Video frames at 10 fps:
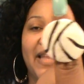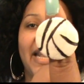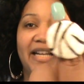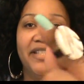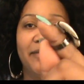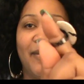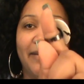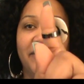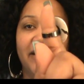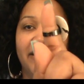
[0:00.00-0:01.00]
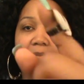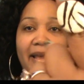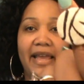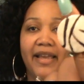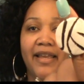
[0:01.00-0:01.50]
And I just popped it on the
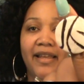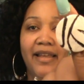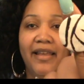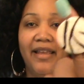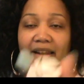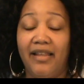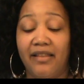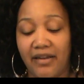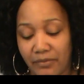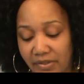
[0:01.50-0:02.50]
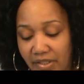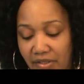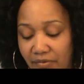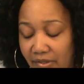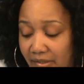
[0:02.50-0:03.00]
back, and I thought it was
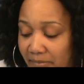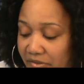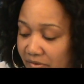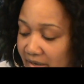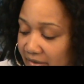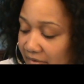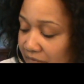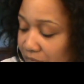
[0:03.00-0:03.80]
cute. Let me try it on